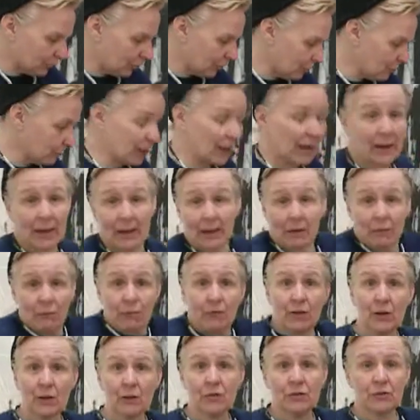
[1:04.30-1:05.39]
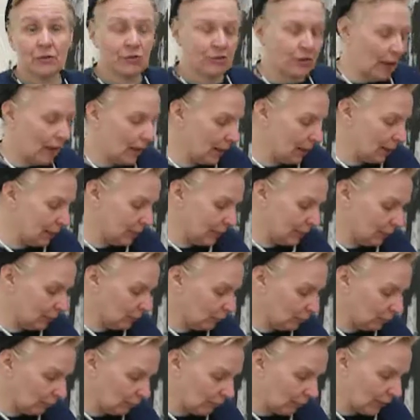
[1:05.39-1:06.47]
excuse me, and I can feel the sun, and
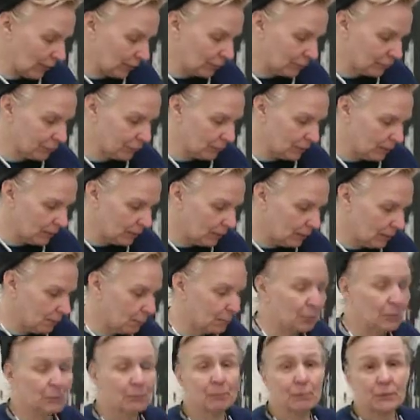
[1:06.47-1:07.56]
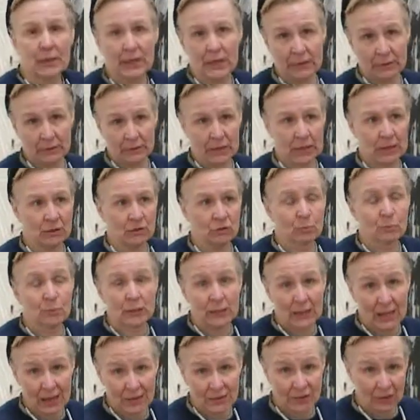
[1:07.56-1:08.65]
it just feels, it's
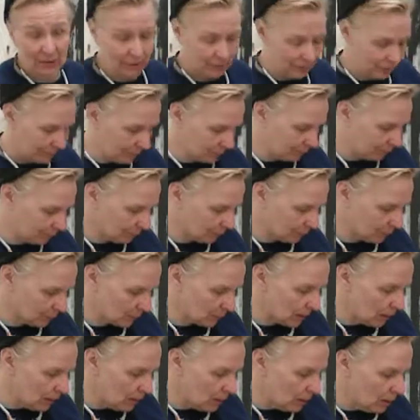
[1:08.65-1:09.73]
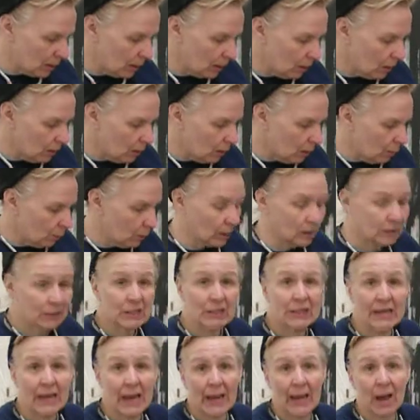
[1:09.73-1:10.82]
pleasant. Well,
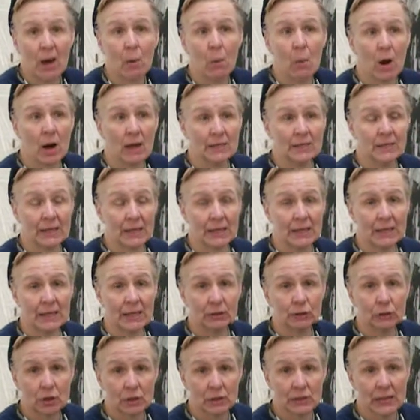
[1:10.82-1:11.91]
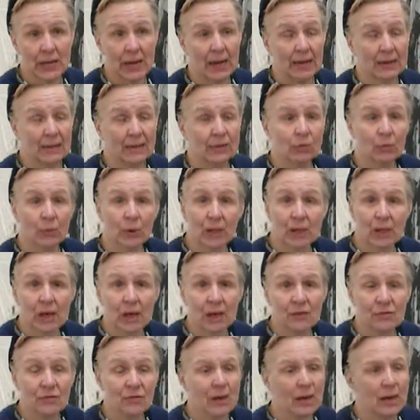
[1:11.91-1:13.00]
today I walked in and looked at it and
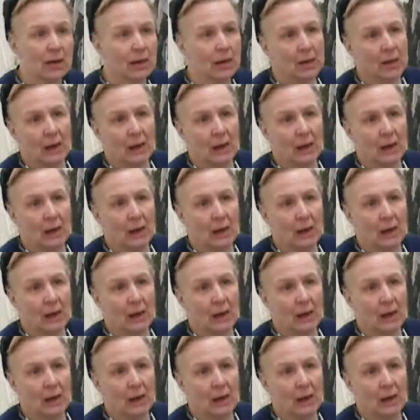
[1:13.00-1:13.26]
realized